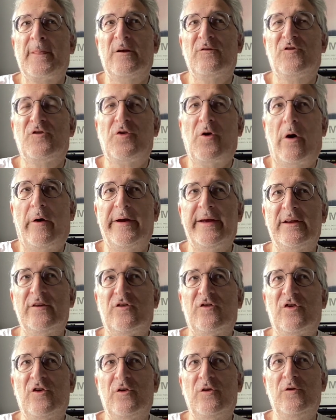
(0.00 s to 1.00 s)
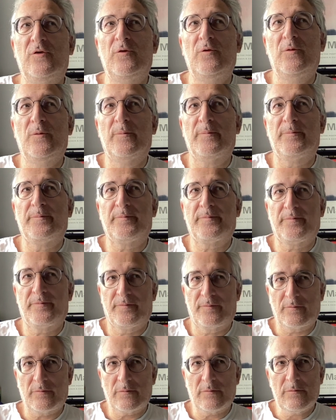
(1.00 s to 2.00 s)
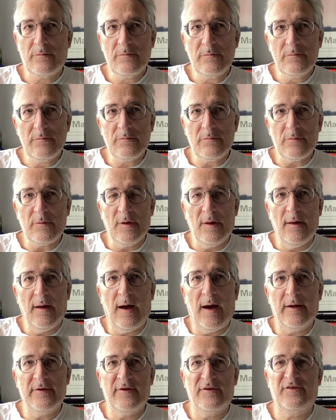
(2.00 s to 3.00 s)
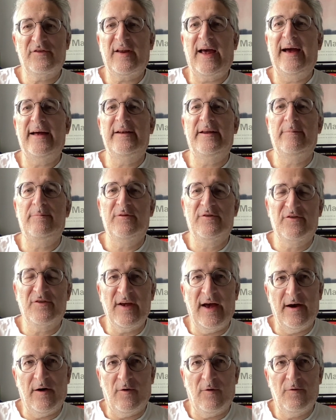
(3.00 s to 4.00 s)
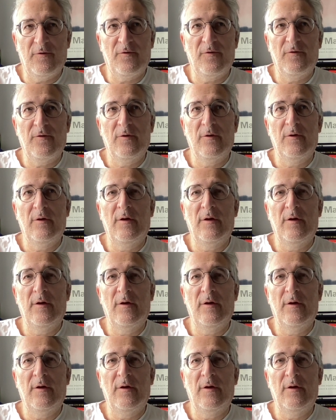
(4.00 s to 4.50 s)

trying to understand himself